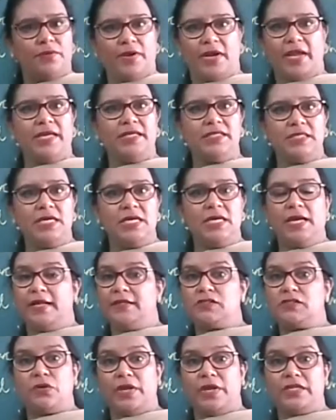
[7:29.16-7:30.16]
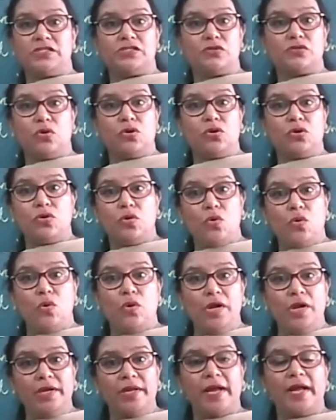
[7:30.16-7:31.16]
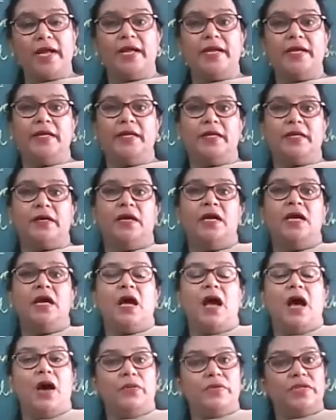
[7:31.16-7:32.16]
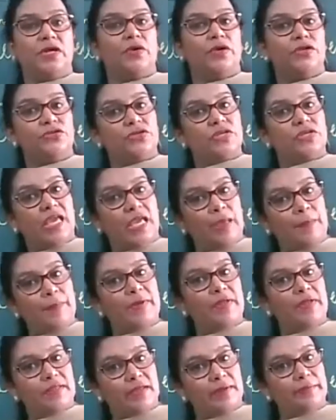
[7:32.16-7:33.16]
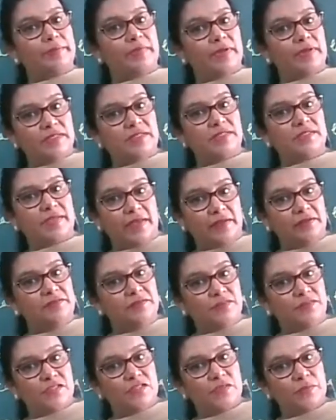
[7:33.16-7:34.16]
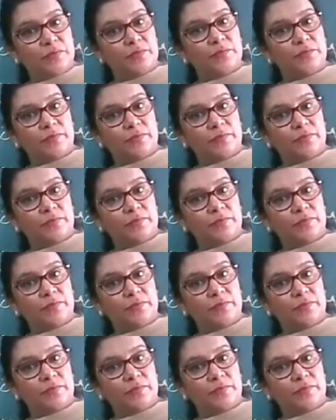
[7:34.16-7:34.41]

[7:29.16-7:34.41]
Right? It's, go, it's so cold and uh, how they're going to keep themselves.